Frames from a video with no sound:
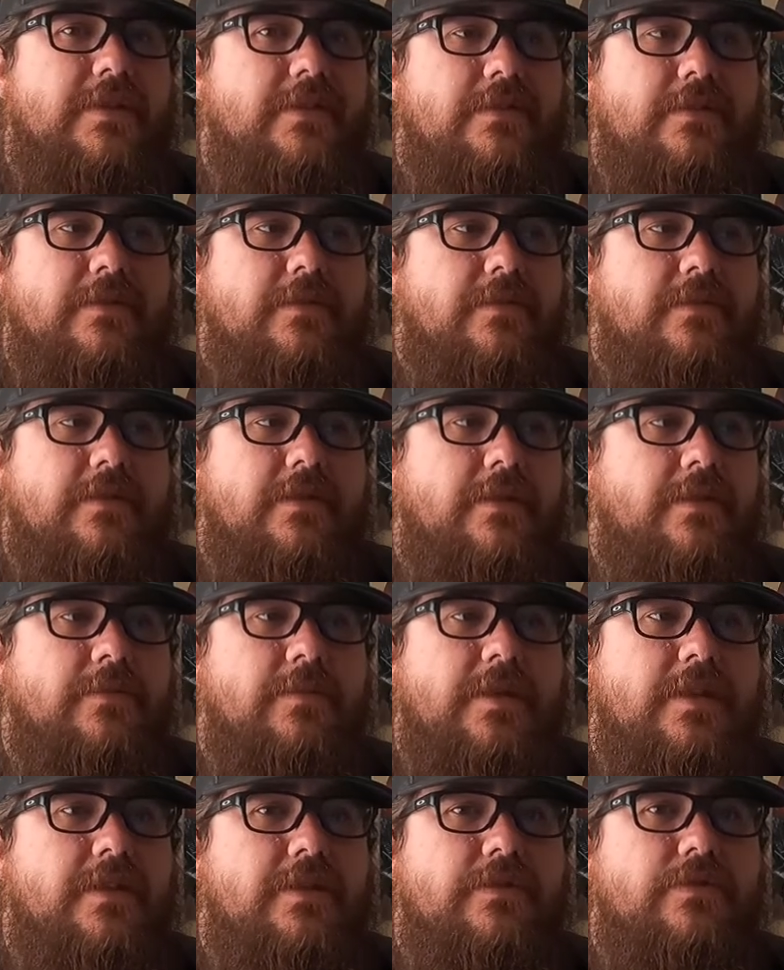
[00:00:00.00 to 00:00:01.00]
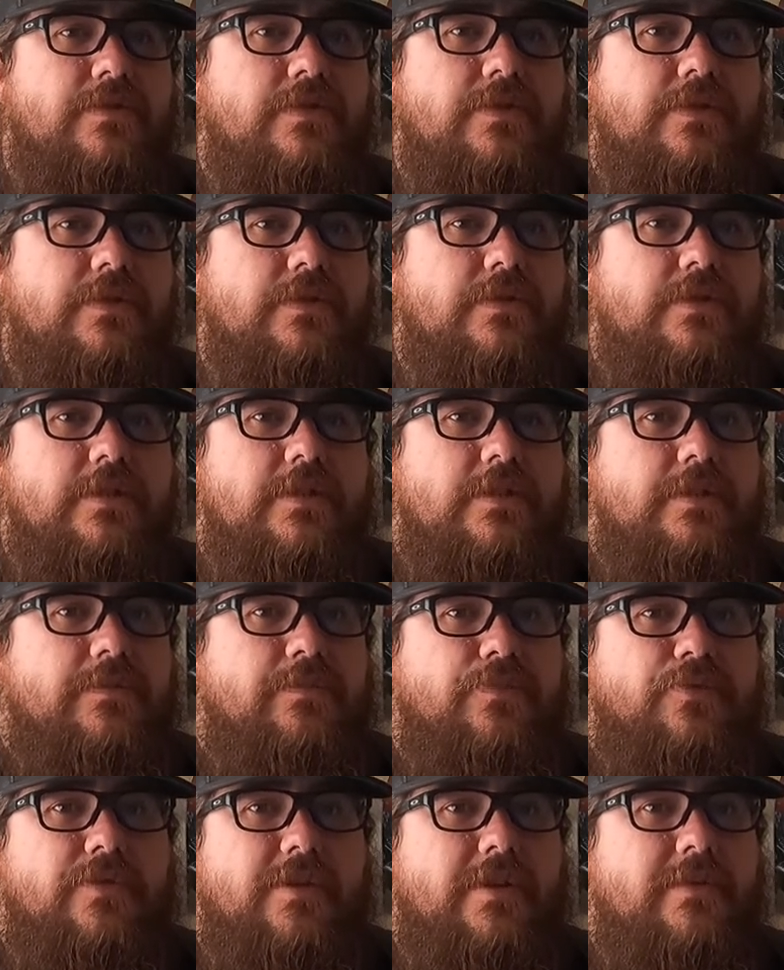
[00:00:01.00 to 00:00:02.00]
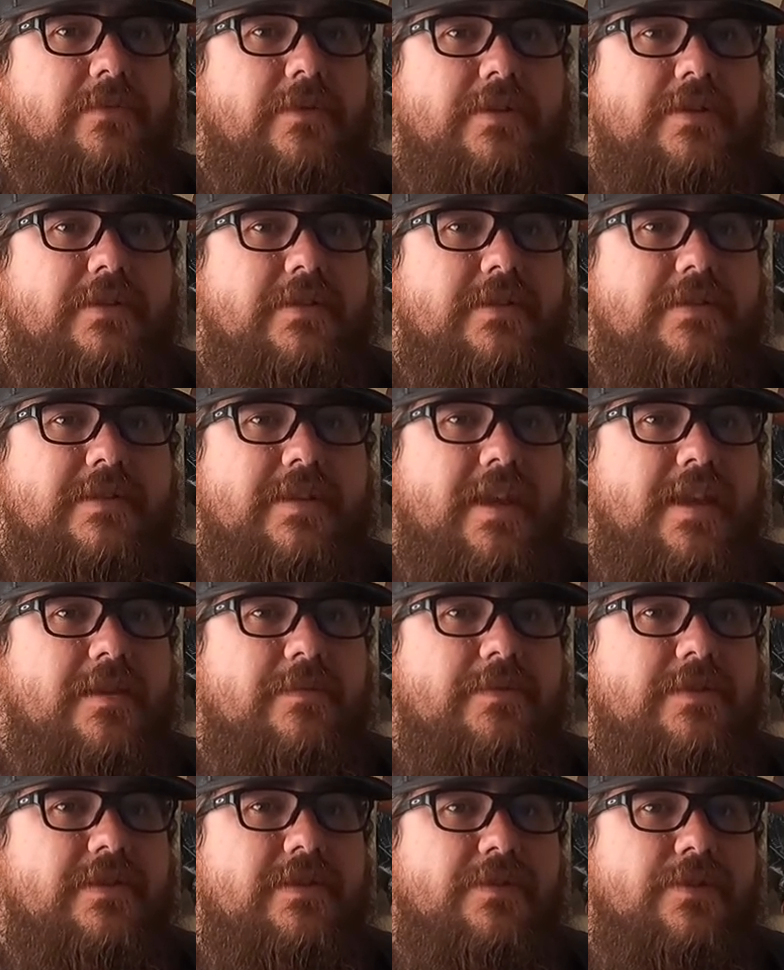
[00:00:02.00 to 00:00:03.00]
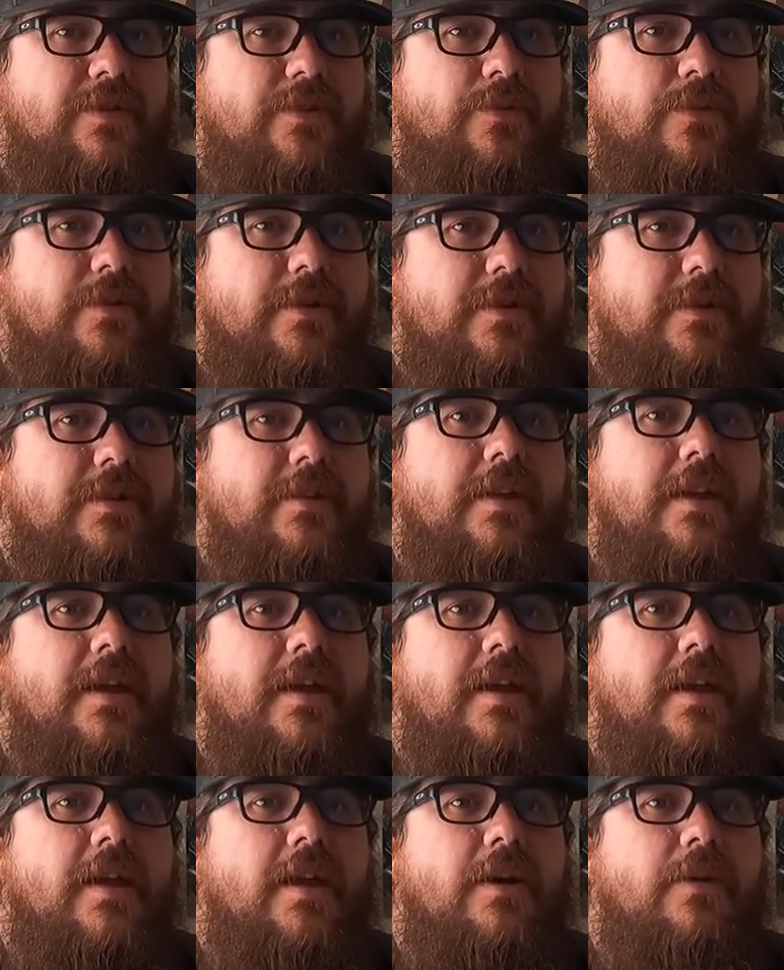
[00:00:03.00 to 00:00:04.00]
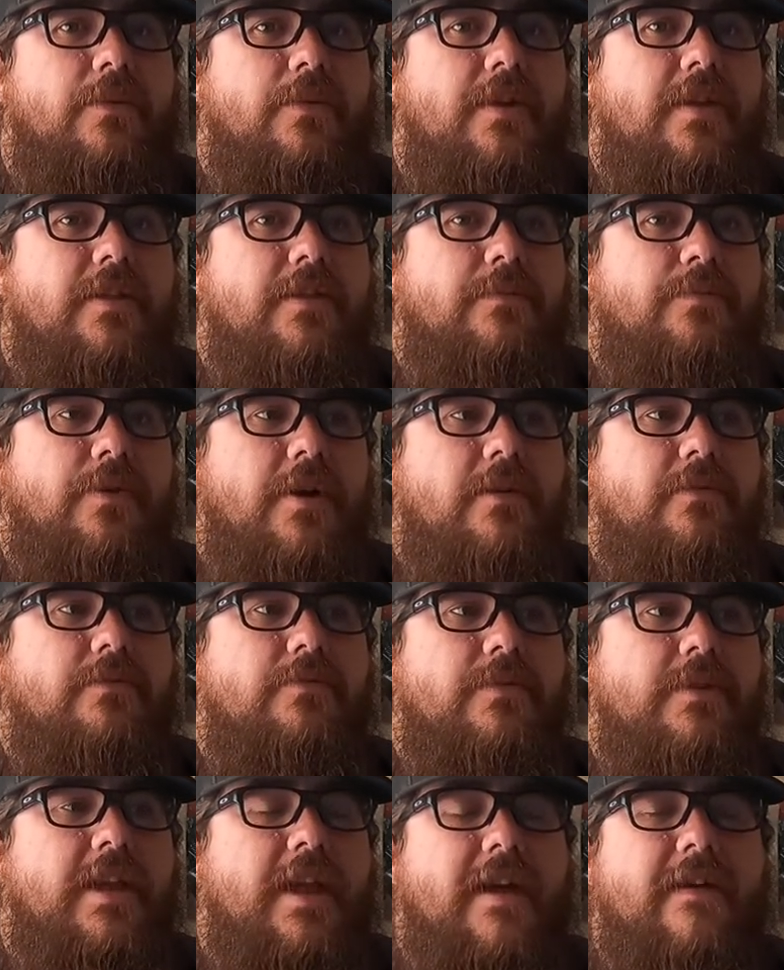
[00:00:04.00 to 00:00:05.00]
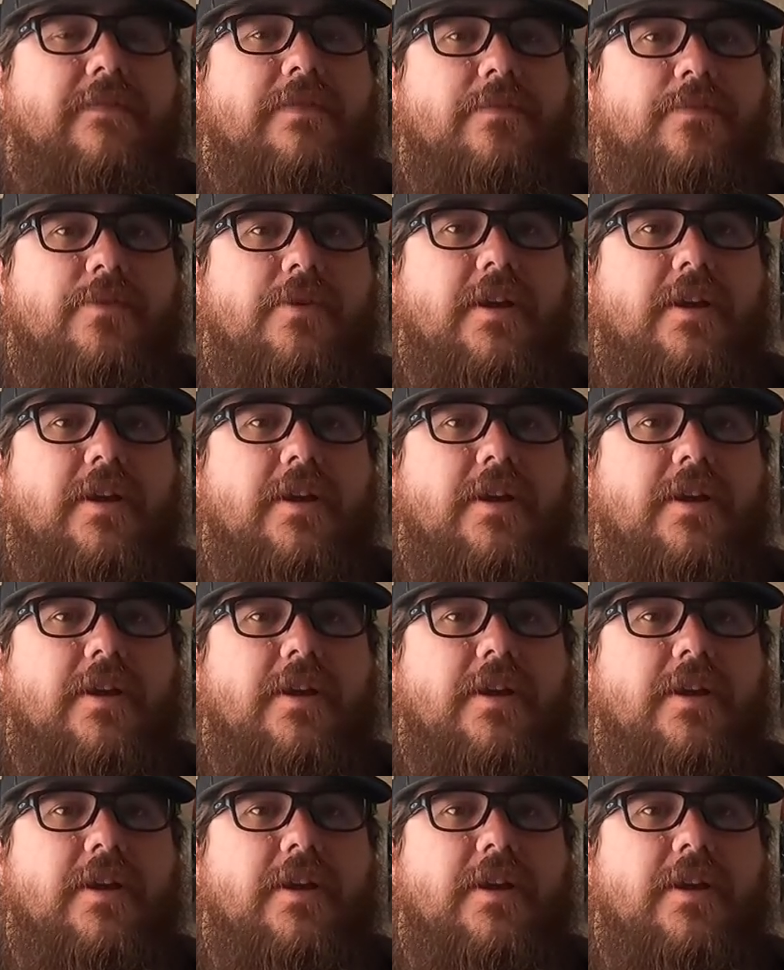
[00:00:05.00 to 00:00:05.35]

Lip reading: It's going to be just pretty much the same as the new one with probably half the